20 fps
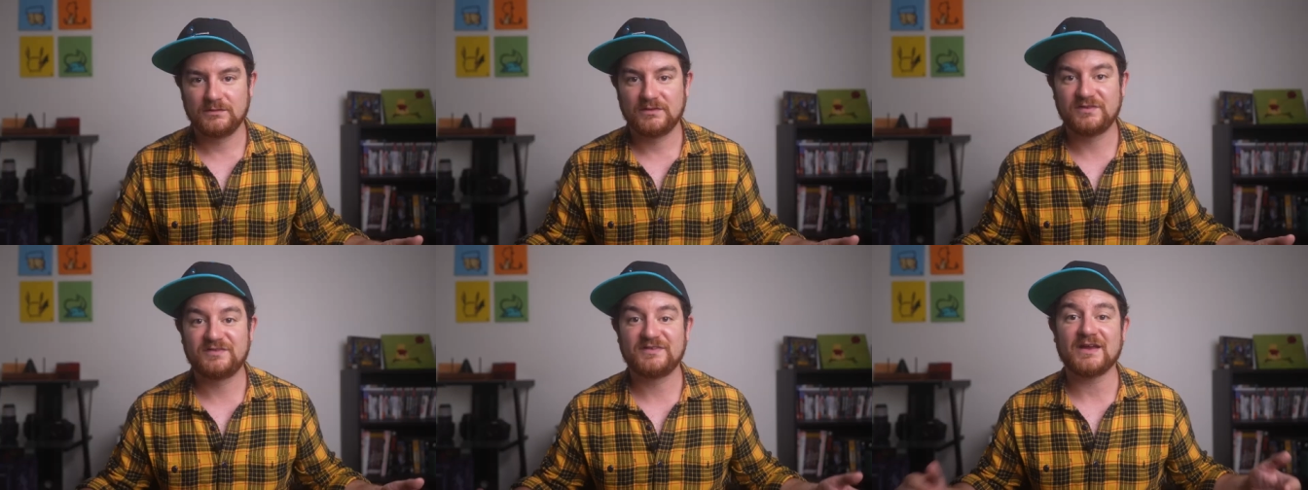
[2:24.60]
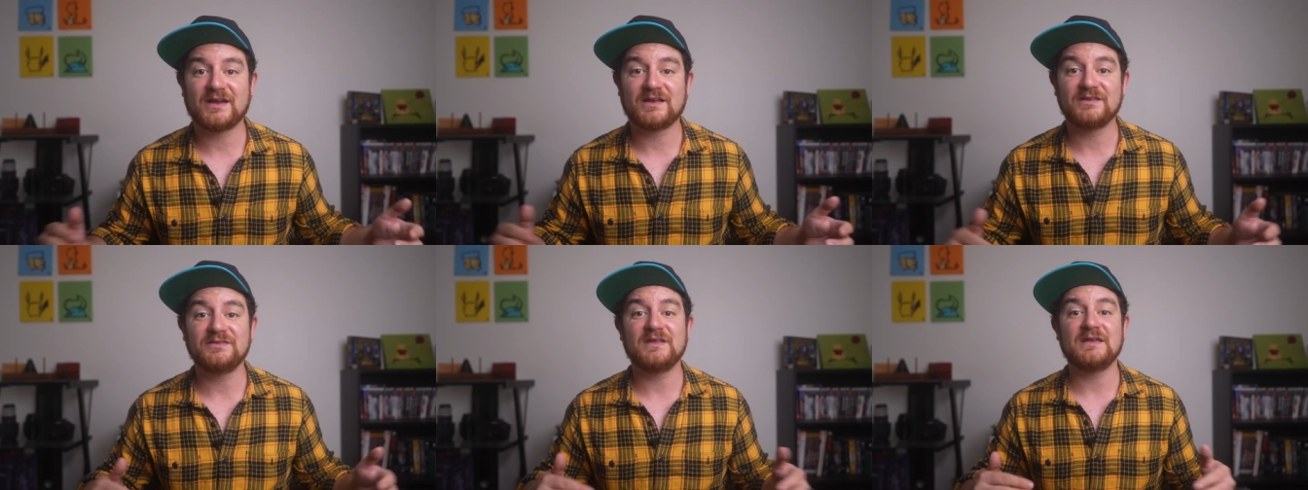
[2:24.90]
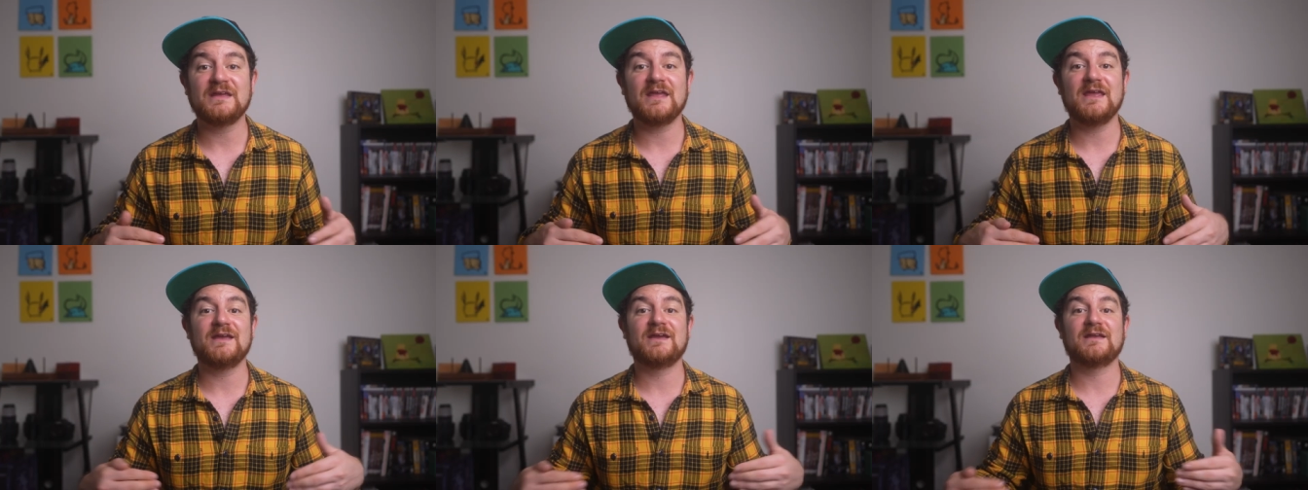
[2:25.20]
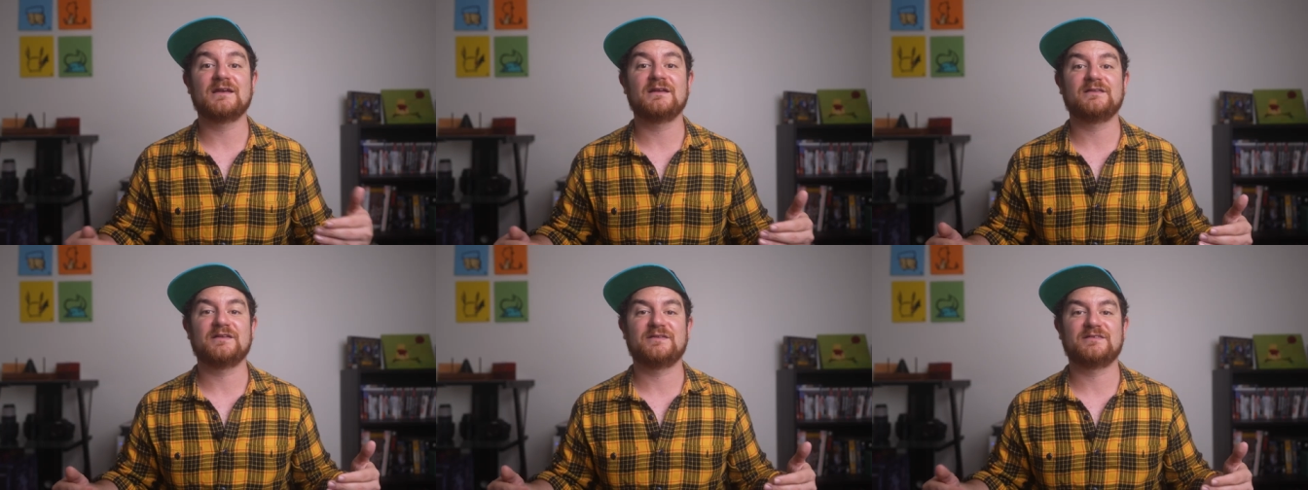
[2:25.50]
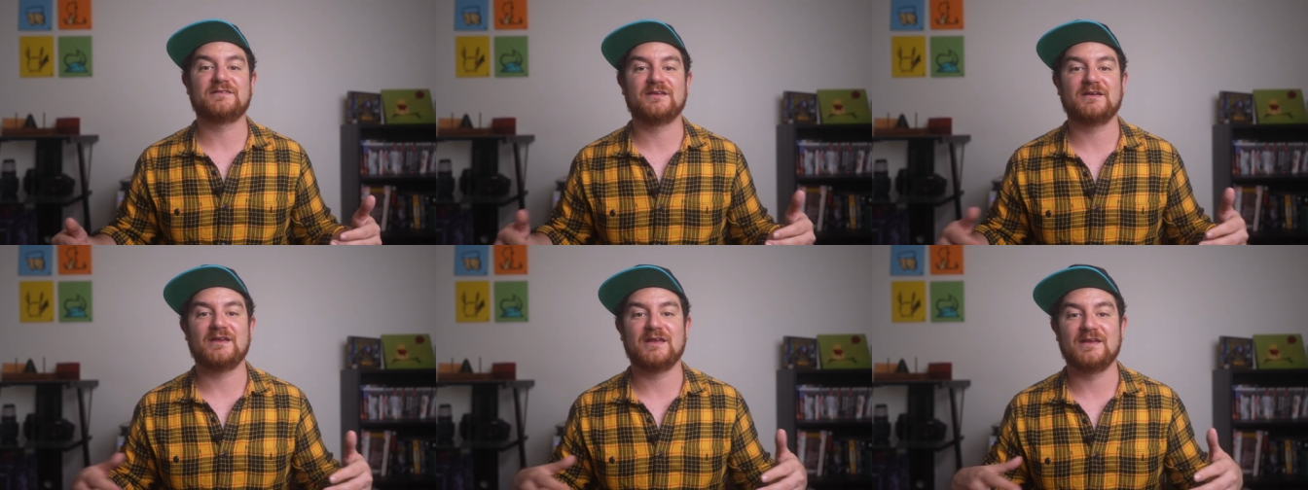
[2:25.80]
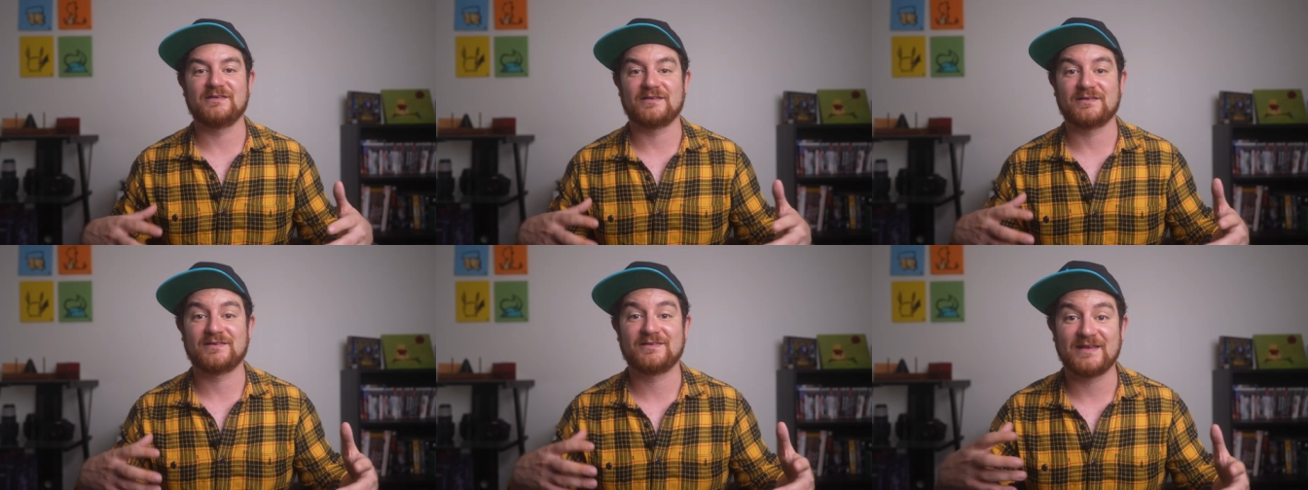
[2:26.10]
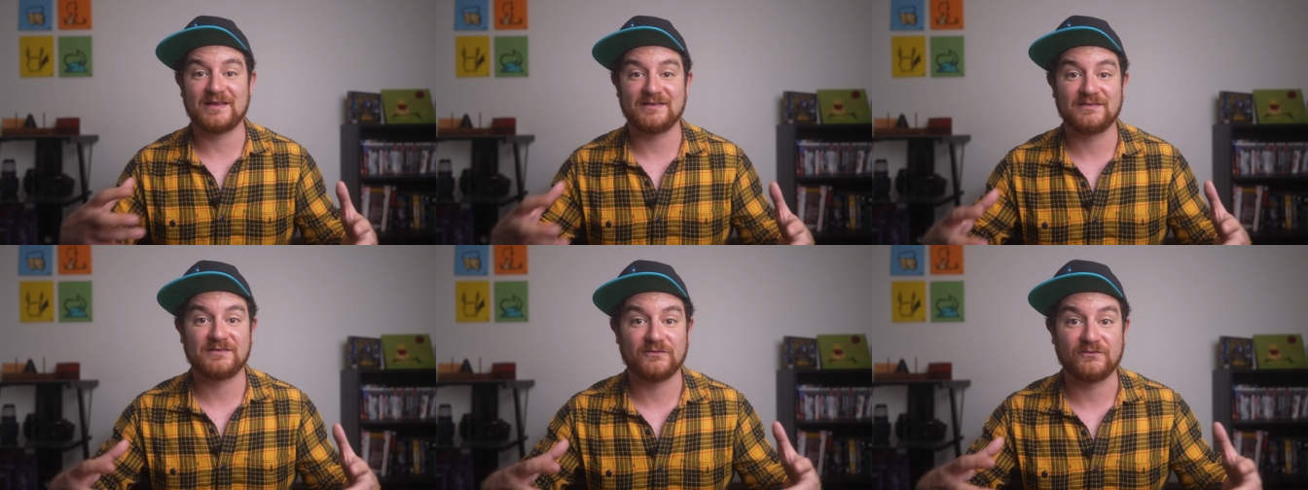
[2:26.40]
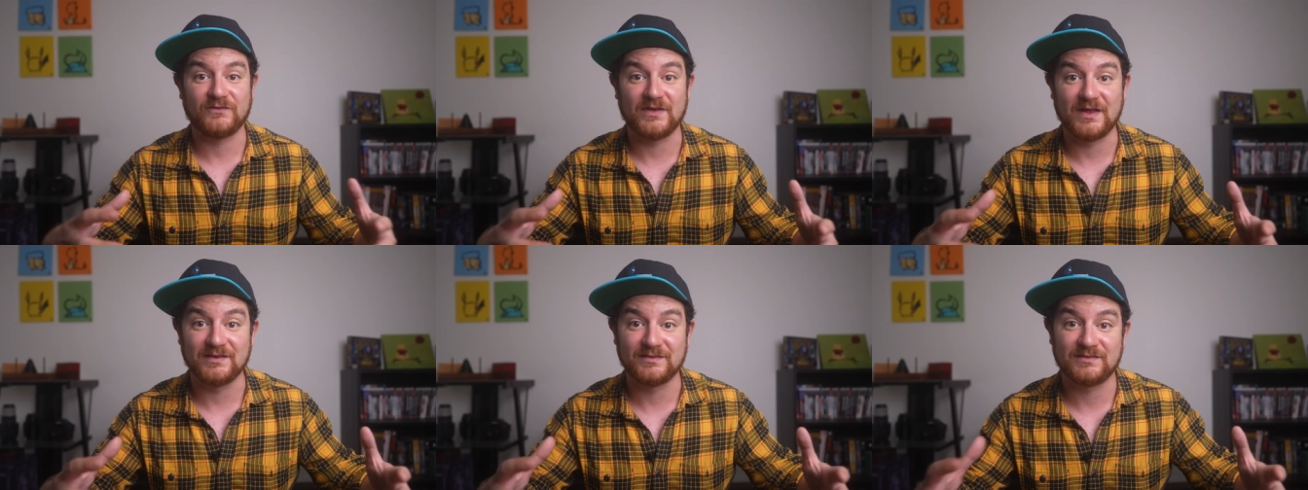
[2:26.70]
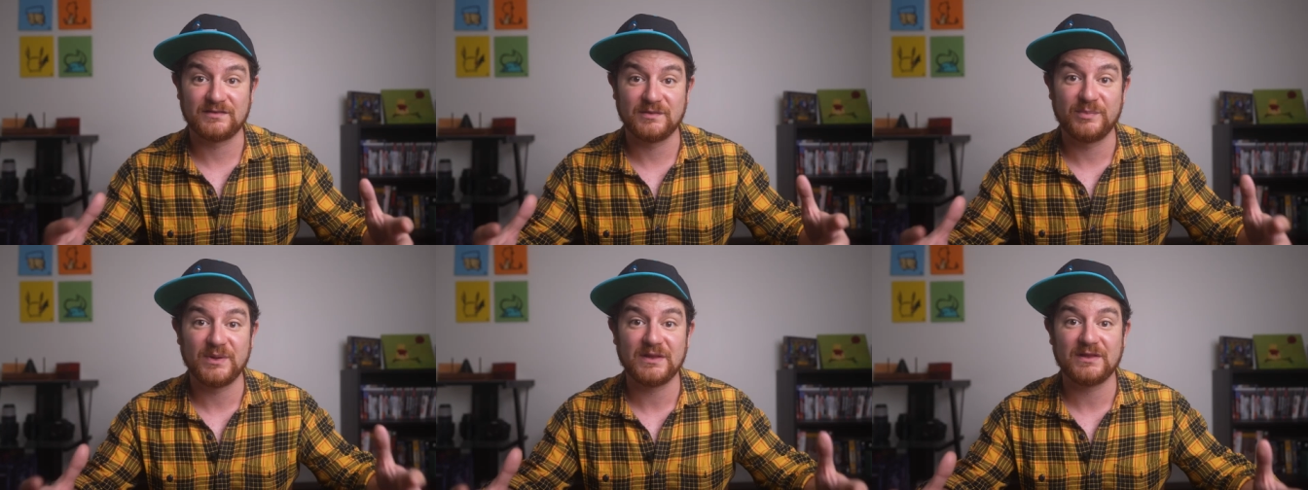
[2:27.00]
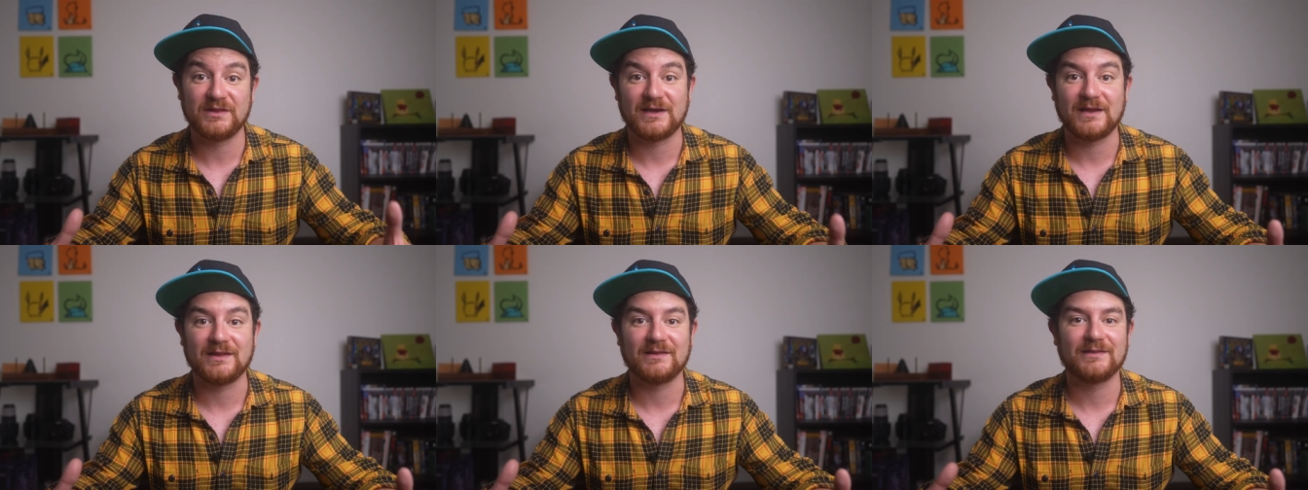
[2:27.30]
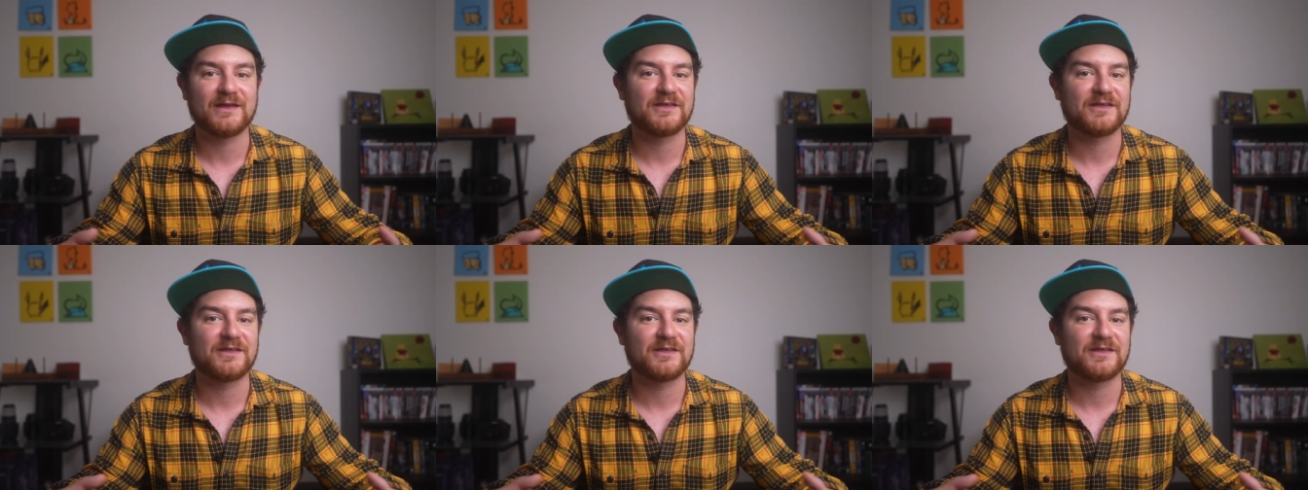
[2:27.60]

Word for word: The second thing it can elicit is a sense of instability,